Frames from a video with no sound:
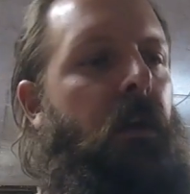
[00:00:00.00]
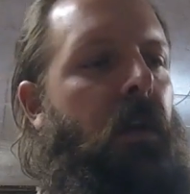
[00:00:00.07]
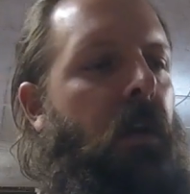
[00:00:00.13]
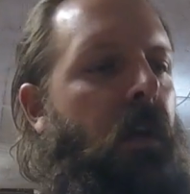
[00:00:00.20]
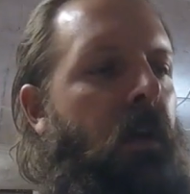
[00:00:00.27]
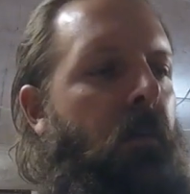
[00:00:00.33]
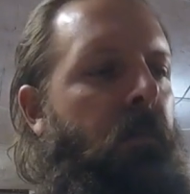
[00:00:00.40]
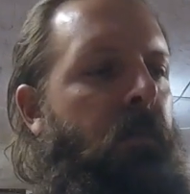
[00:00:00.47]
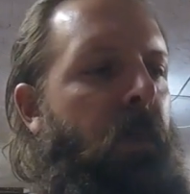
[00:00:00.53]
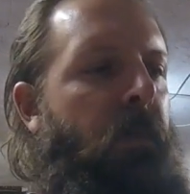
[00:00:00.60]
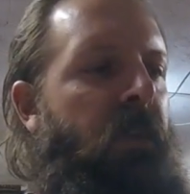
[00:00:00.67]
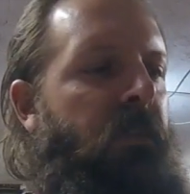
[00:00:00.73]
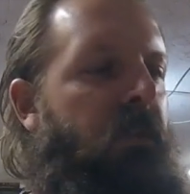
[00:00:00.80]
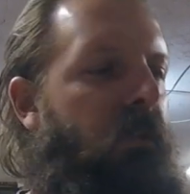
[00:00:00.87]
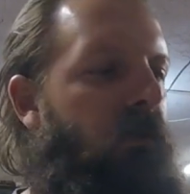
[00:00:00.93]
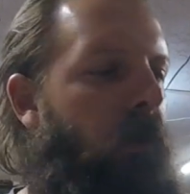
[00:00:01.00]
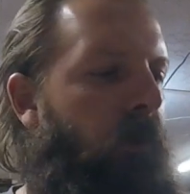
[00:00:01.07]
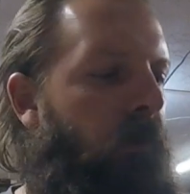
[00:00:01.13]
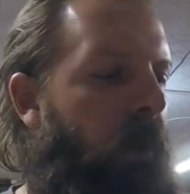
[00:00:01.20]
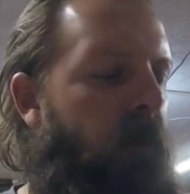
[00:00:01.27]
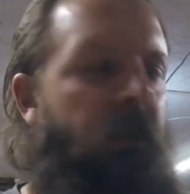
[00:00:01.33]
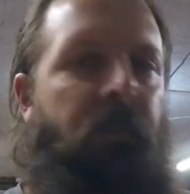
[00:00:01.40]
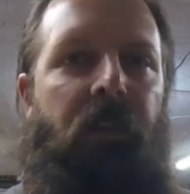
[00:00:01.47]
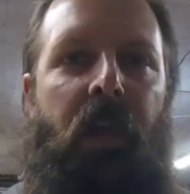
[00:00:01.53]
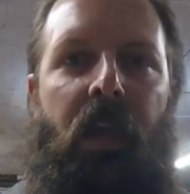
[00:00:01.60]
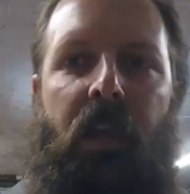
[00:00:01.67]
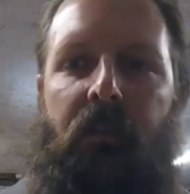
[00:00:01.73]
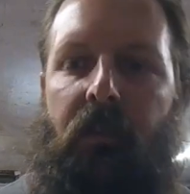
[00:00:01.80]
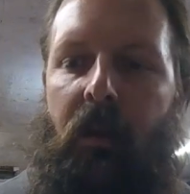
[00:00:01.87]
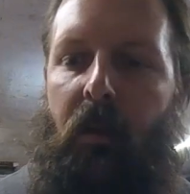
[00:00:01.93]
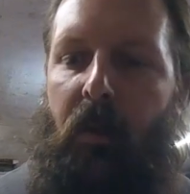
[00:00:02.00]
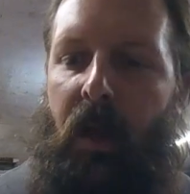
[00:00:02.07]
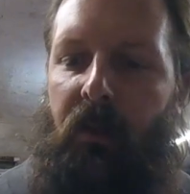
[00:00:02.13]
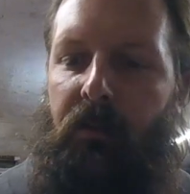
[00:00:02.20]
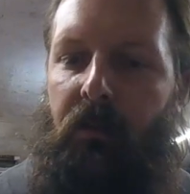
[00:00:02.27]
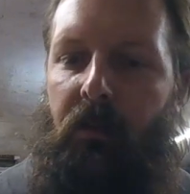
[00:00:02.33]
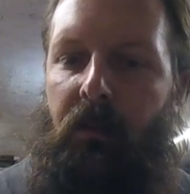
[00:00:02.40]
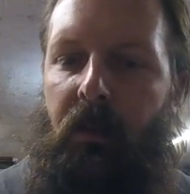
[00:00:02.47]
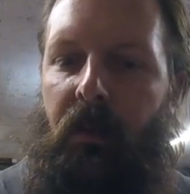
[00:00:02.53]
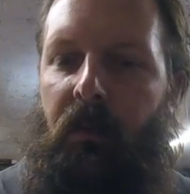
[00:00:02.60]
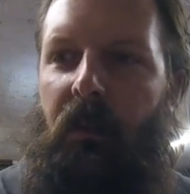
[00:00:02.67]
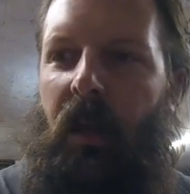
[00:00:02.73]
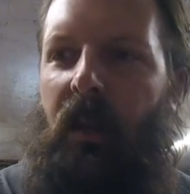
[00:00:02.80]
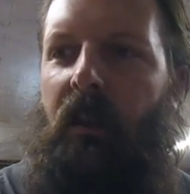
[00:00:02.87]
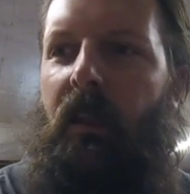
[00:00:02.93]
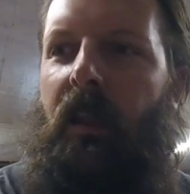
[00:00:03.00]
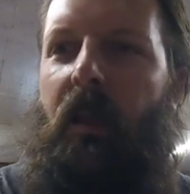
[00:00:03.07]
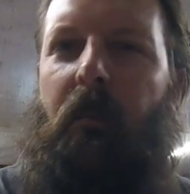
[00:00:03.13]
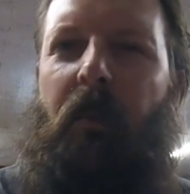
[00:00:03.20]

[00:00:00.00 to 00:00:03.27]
The best description I've ever had of a capacitor, that it's kind of like a